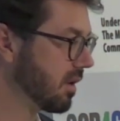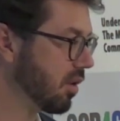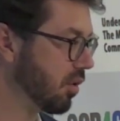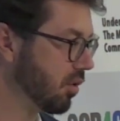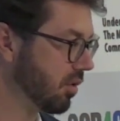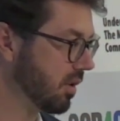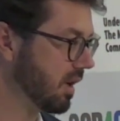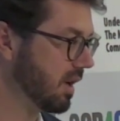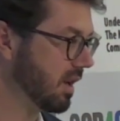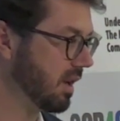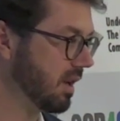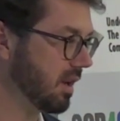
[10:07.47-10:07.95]

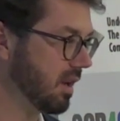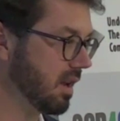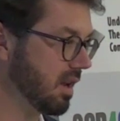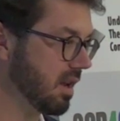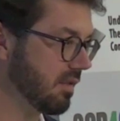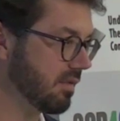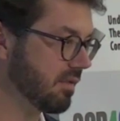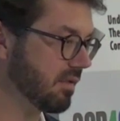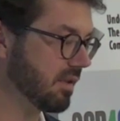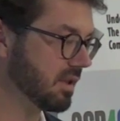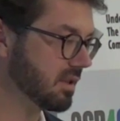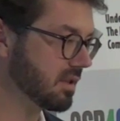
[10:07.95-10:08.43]
only
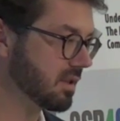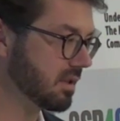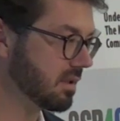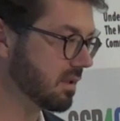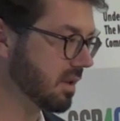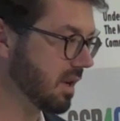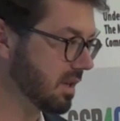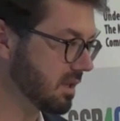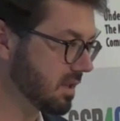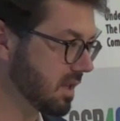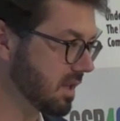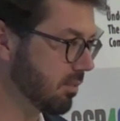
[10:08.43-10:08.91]
if its
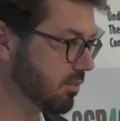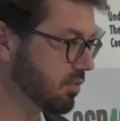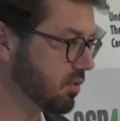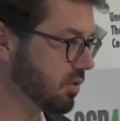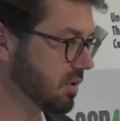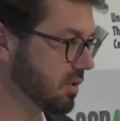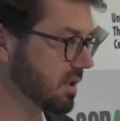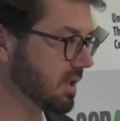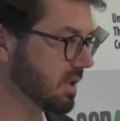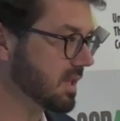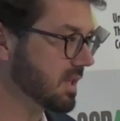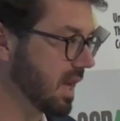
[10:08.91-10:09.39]

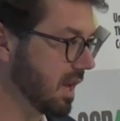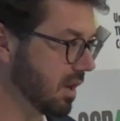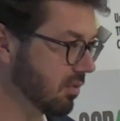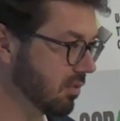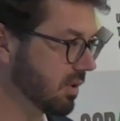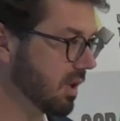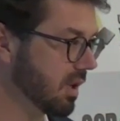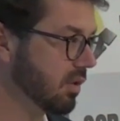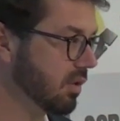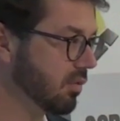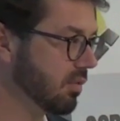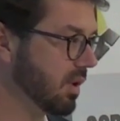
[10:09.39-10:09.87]
assumptions are sound,
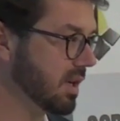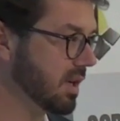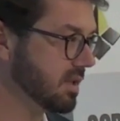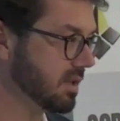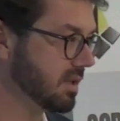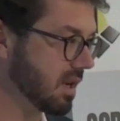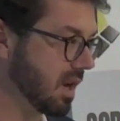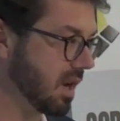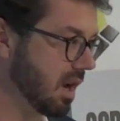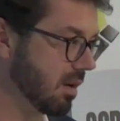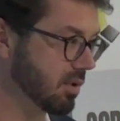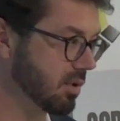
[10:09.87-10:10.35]
otherwise
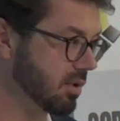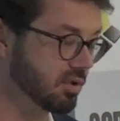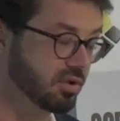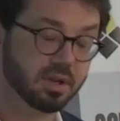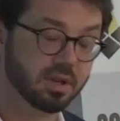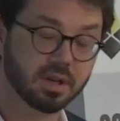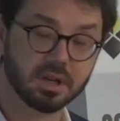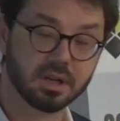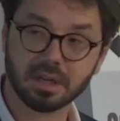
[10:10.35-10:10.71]
it's garbage.